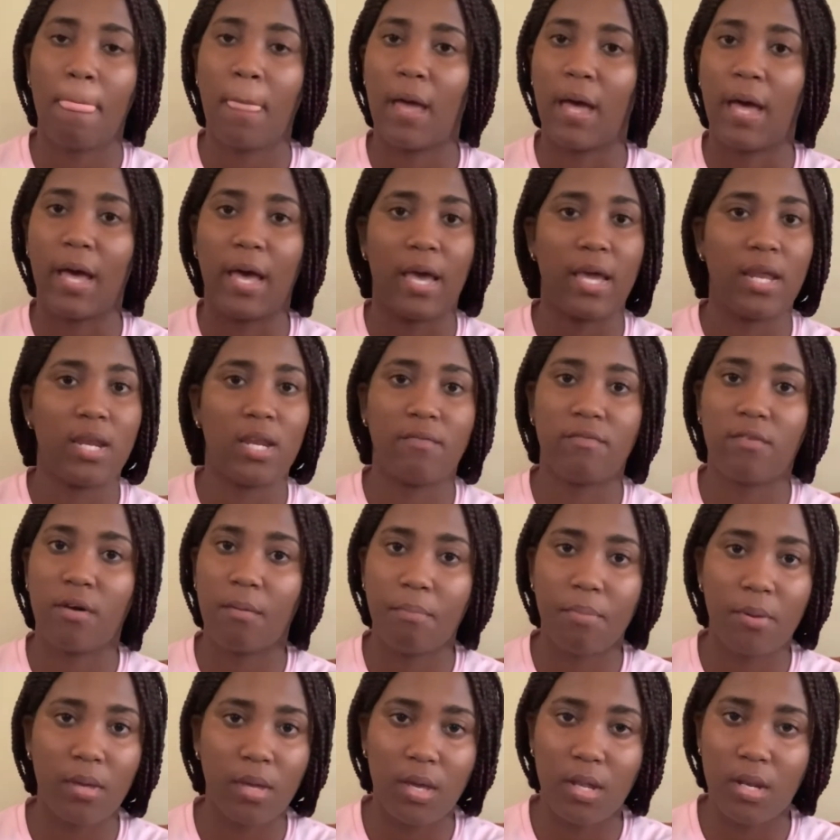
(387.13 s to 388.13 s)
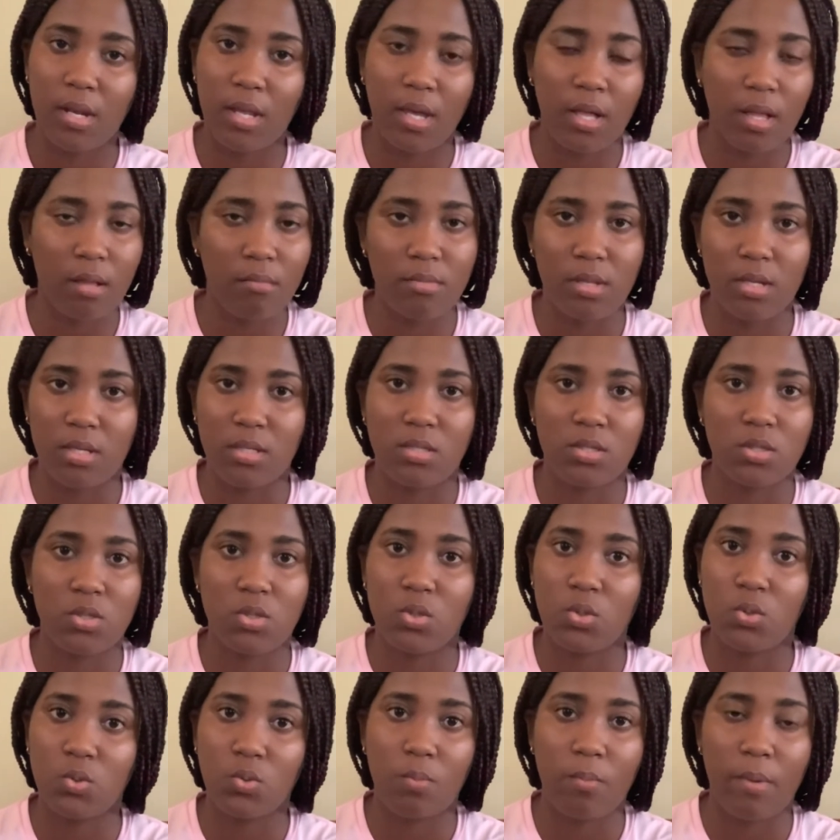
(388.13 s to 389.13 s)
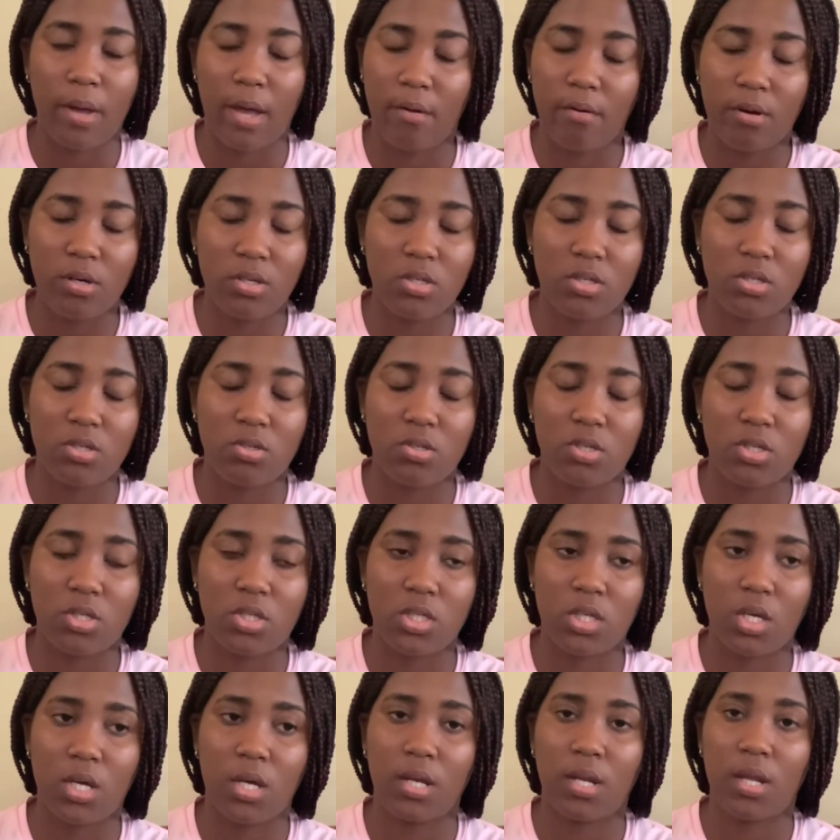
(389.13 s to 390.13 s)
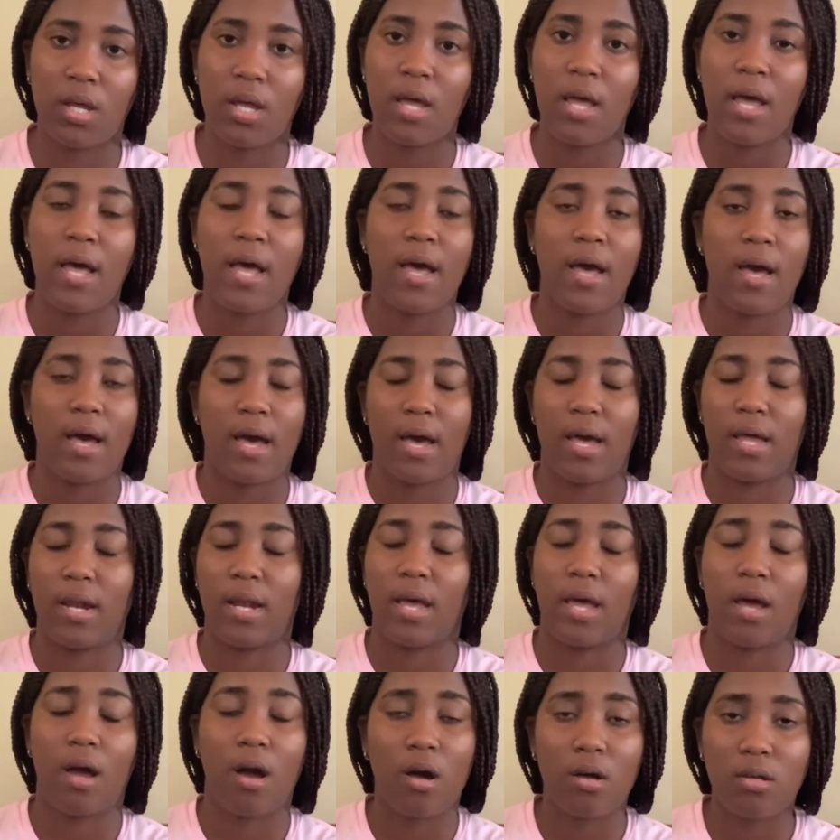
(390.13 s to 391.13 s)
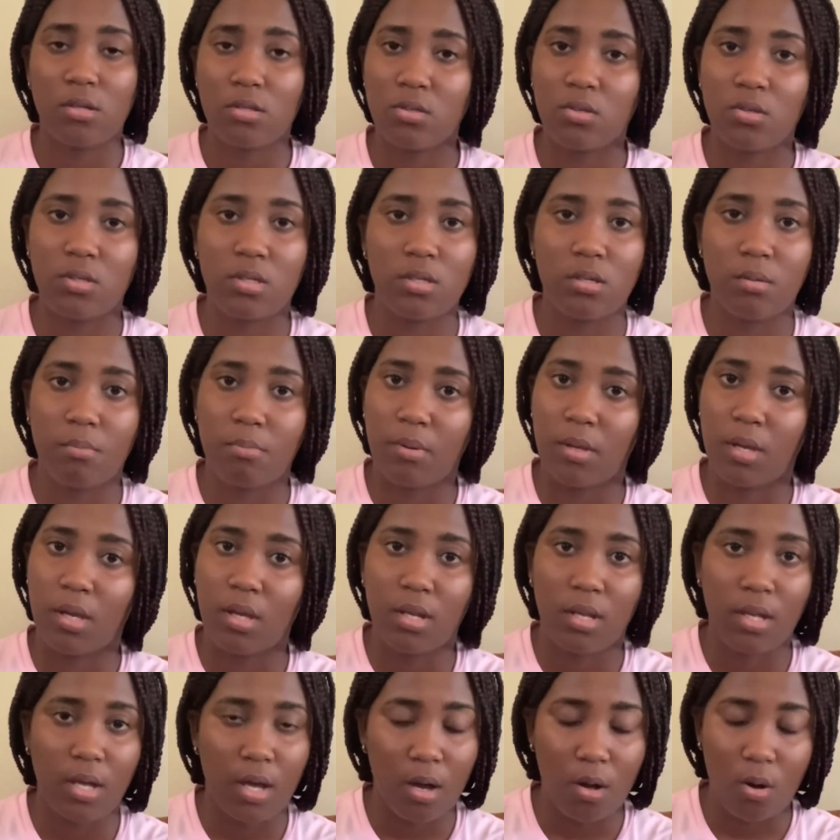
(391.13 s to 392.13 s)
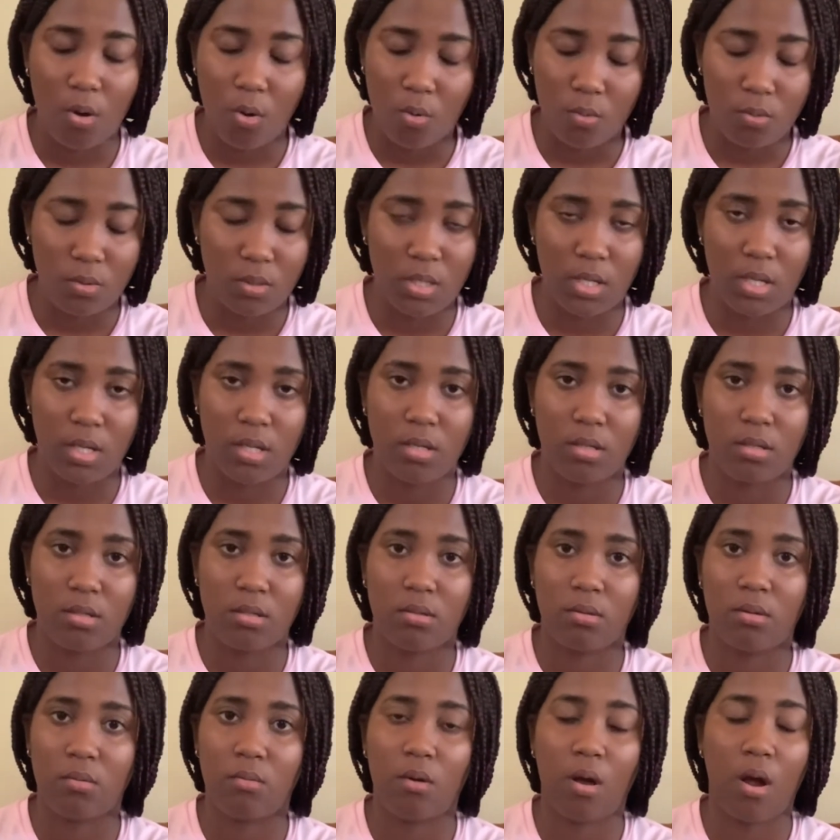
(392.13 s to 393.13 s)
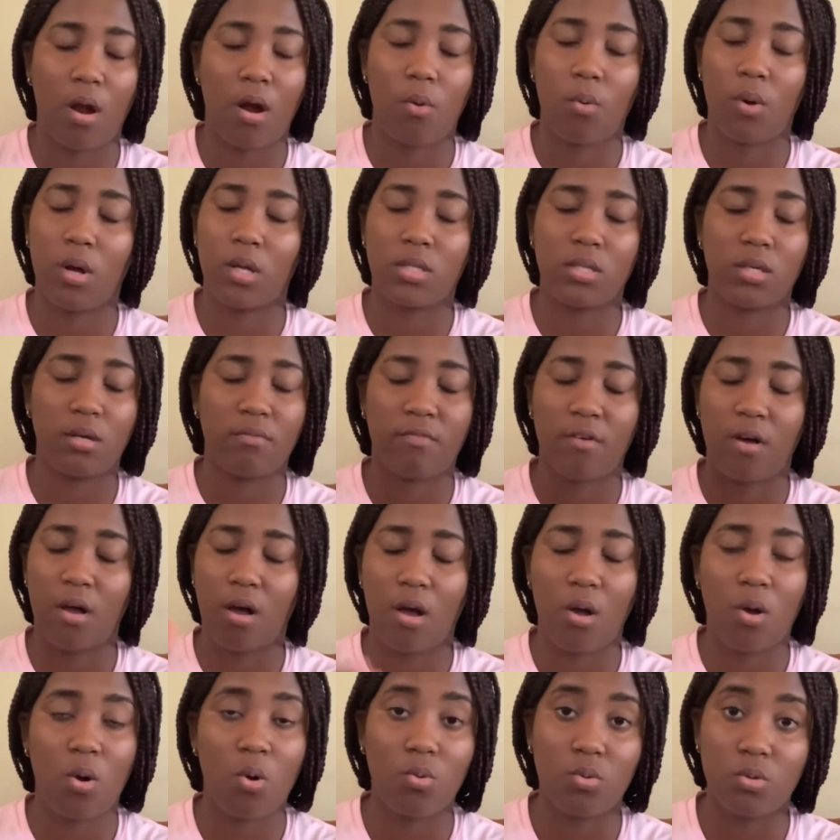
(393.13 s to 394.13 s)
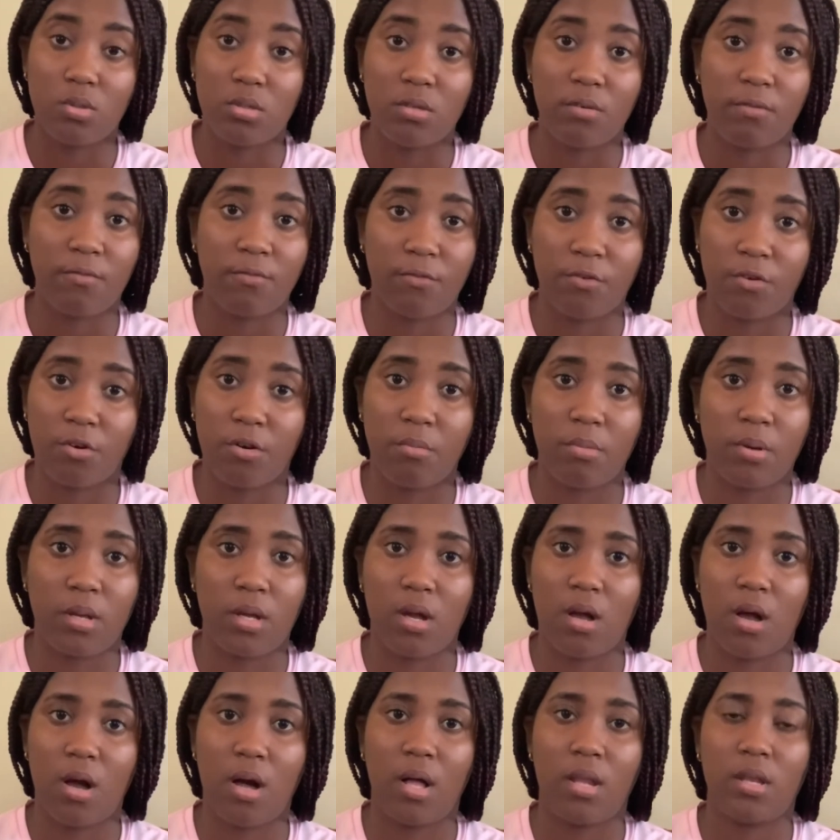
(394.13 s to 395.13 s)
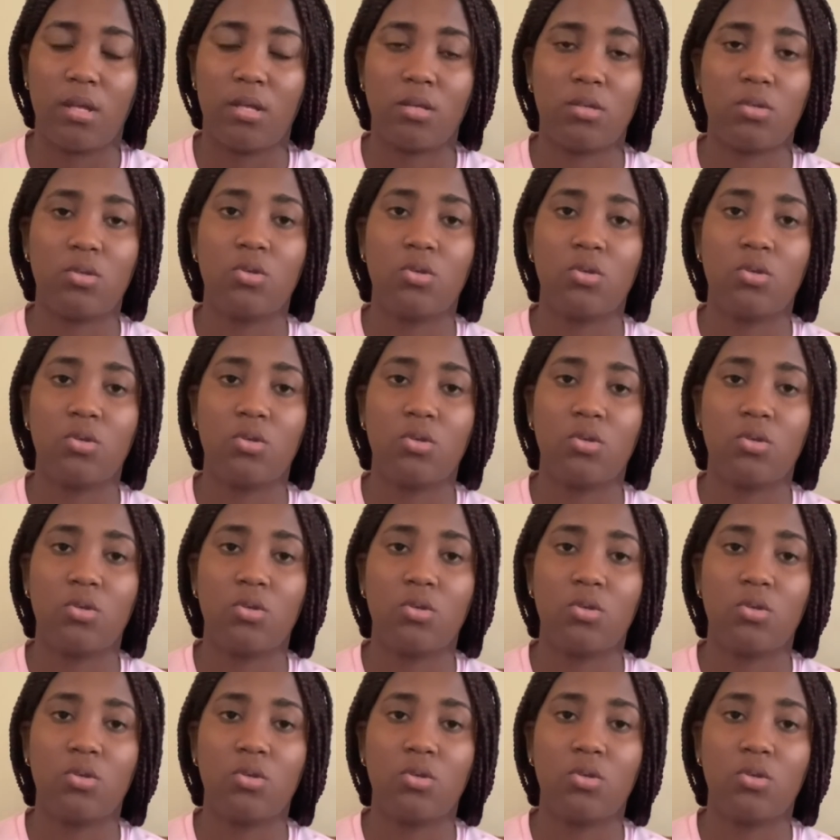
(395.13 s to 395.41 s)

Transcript: I never pay any help desk to do my registration, and I also didn't pay any accountant or whatever accounting firm they call it.